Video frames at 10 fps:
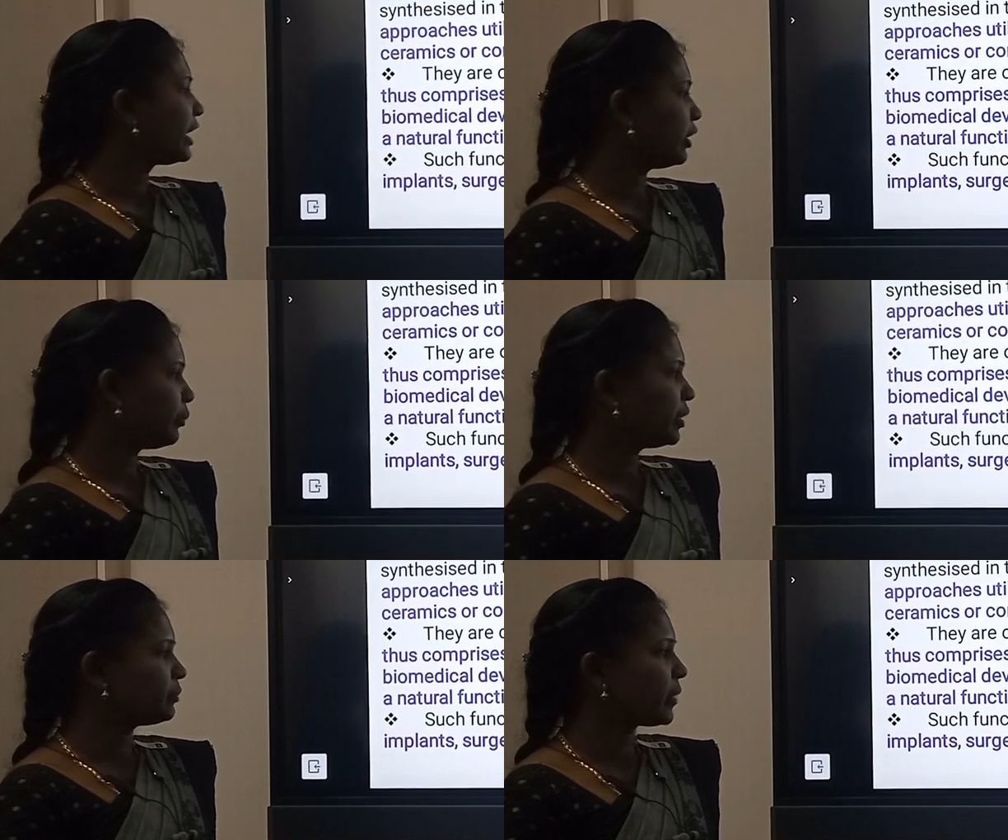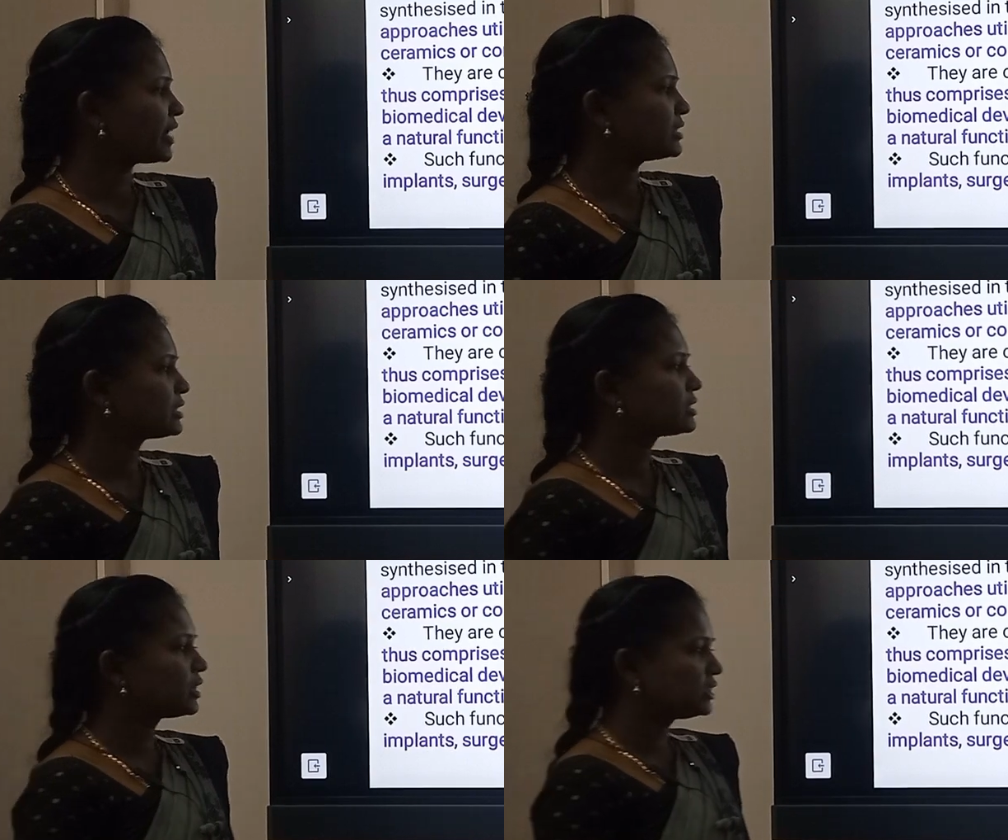hip implants,
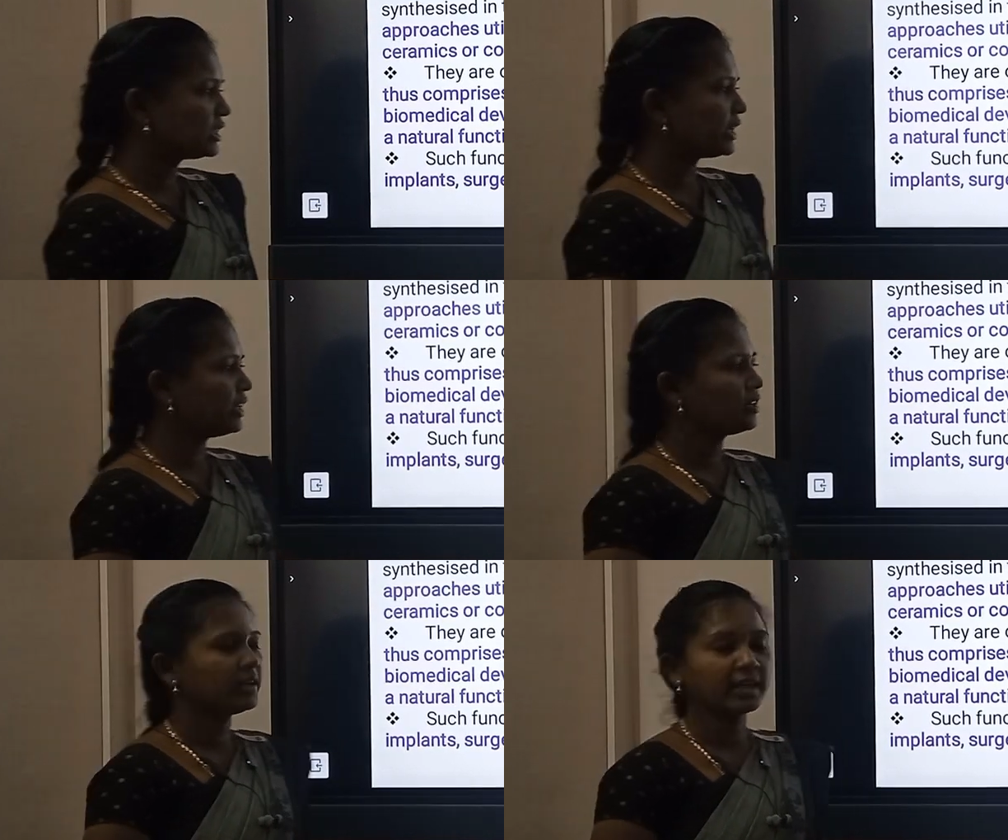surgery,